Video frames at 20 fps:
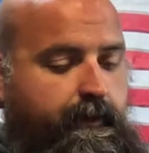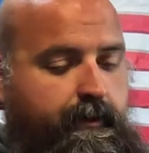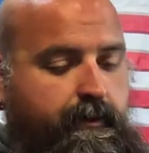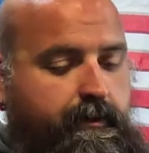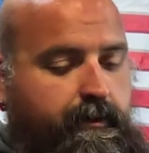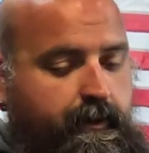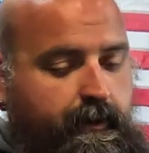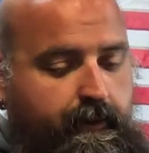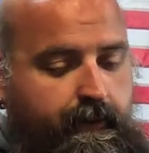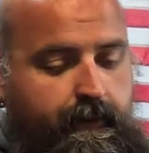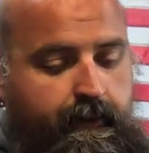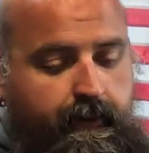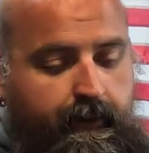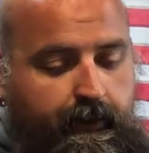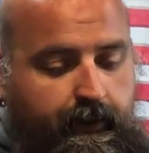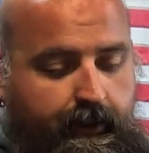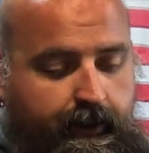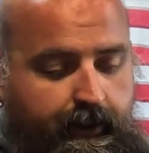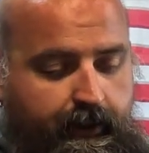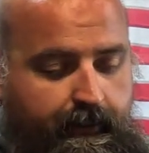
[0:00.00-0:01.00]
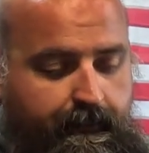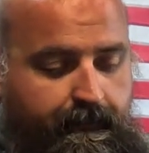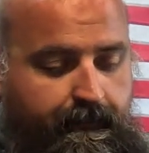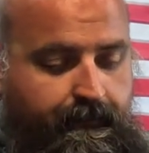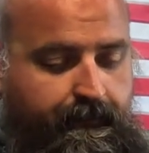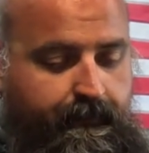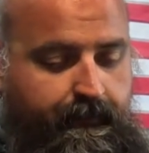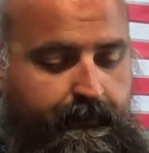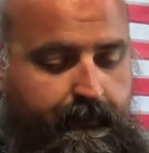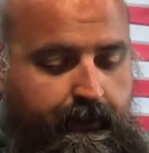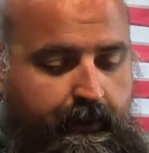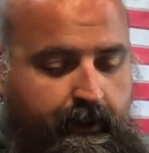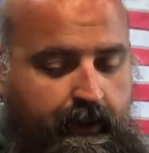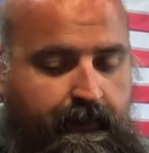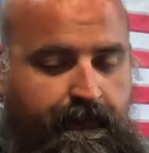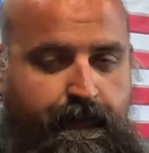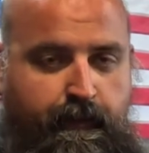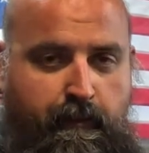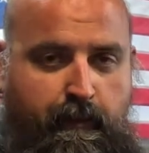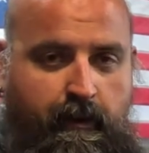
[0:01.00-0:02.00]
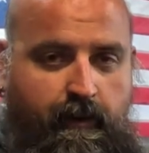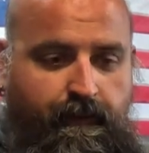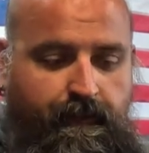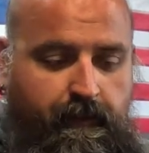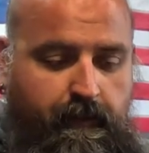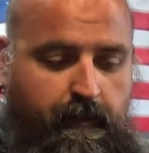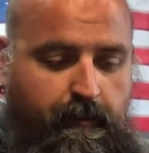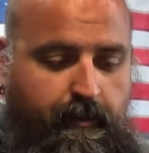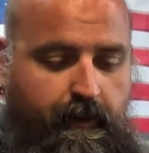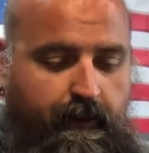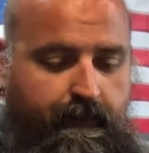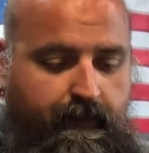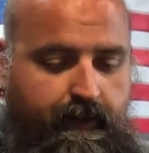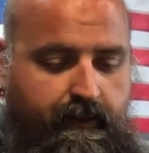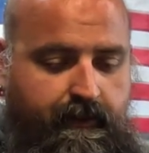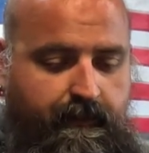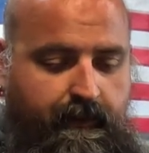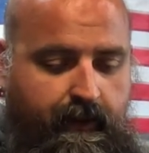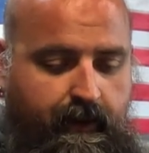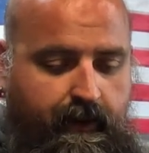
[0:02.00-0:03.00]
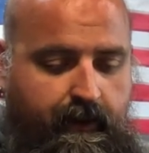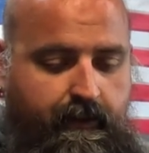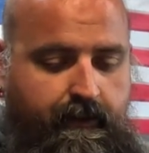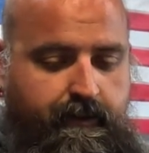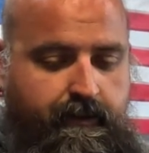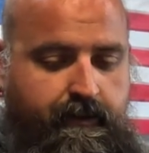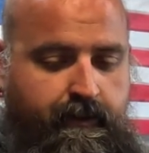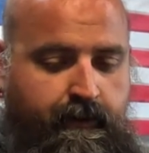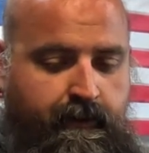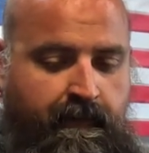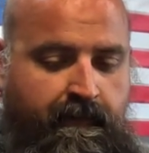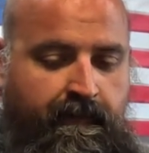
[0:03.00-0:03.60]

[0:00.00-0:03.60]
So, and if you remember from the previous videos,